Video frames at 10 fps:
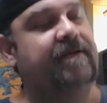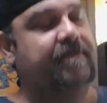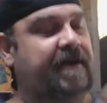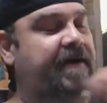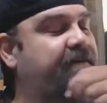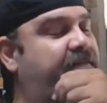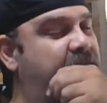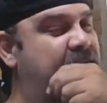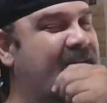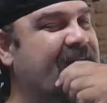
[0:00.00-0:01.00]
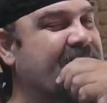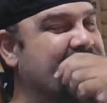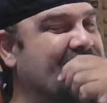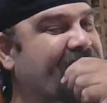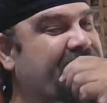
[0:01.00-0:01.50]
But I don't
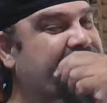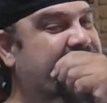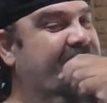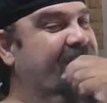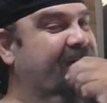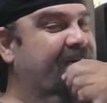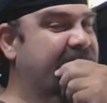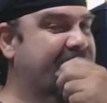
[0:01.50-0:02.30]
know if I'm gonna.